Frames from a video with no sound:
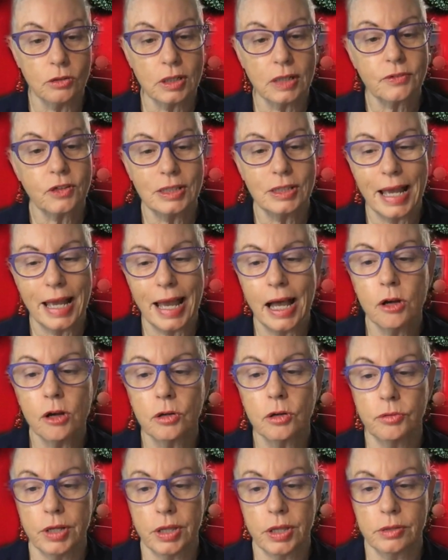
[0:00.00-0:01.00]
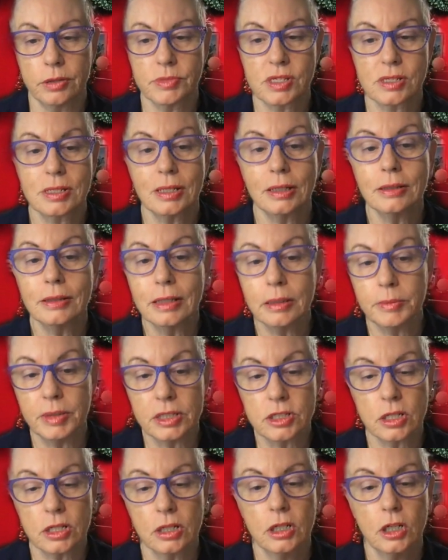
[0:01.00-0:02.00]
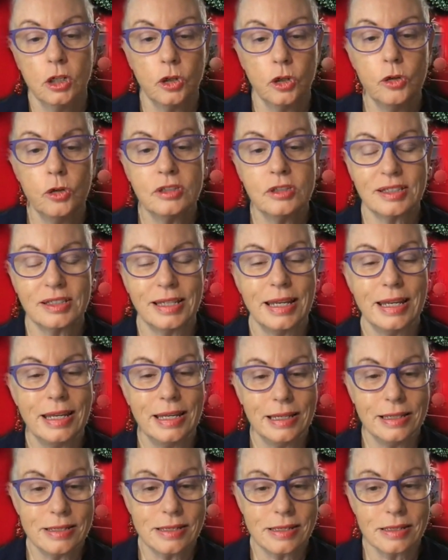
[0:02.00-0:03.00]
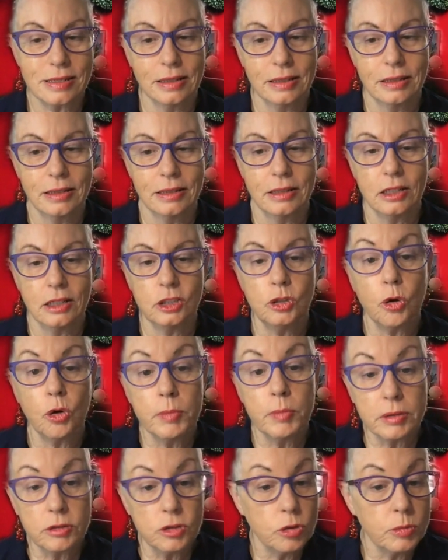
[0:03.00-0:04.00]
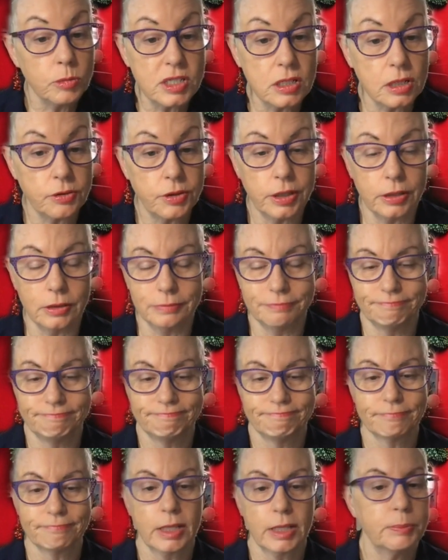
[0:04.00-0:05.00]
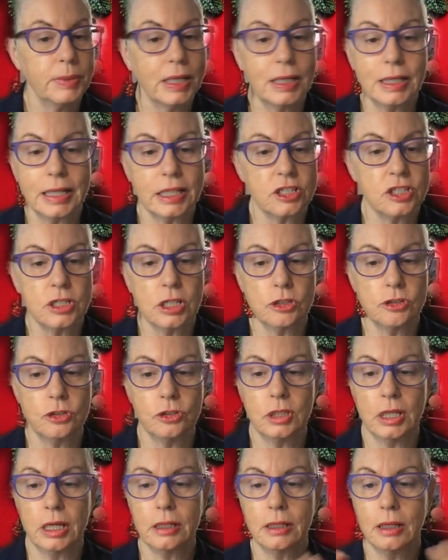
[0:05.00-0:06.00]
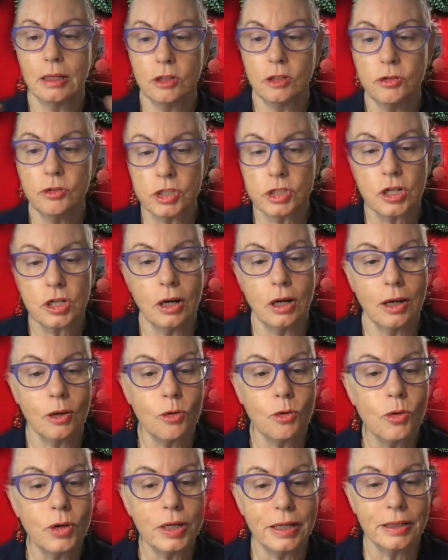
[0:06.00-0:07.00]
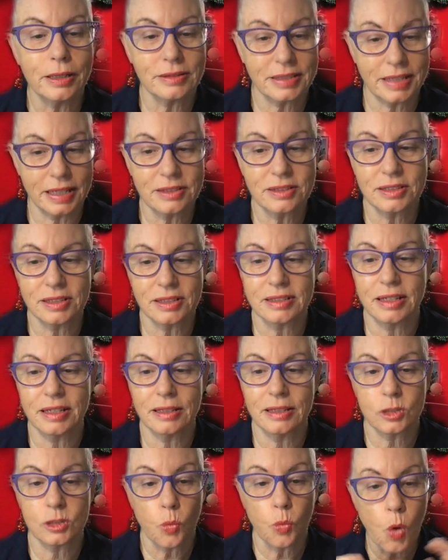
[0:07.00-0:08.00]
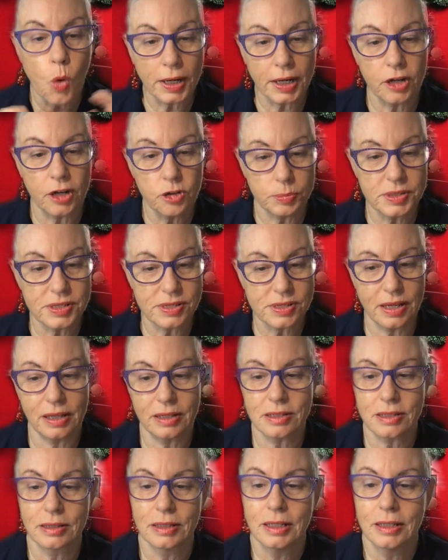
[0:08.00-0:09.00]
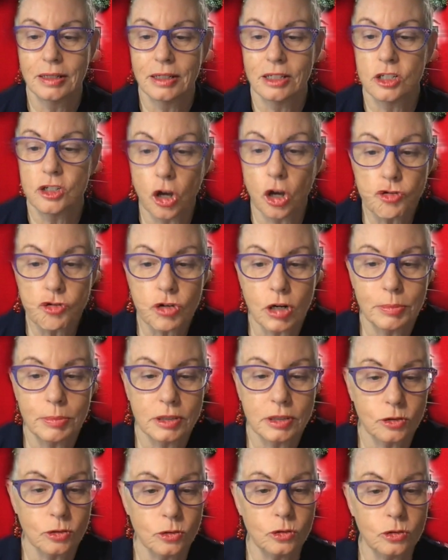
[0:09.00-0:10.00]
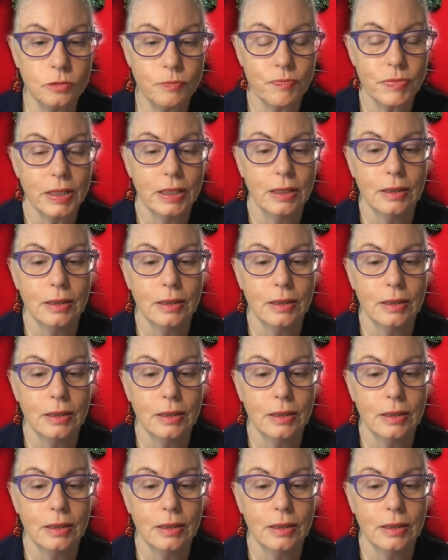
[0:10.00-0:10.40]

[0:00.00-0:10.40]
They've got the algorithms to limit who sees your material. BeeKonnected don't do that. Your entire audience gets to see this 100%. No trouble at all.